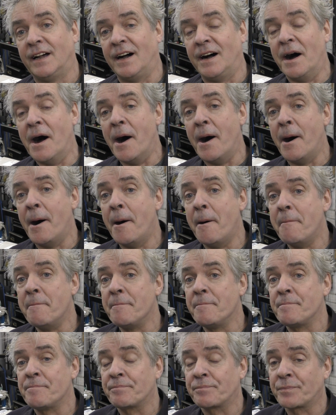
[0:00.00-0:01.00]

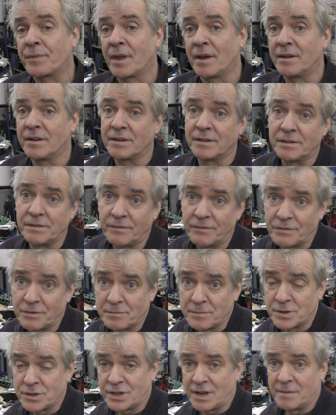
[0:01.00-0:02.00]
Um,
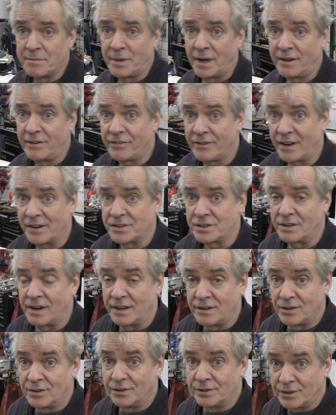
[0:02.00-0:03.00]
from the same manufacturer,
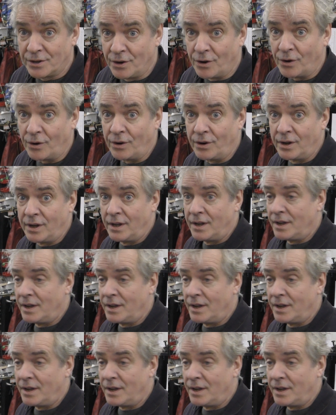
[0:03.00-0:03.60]
I don't know.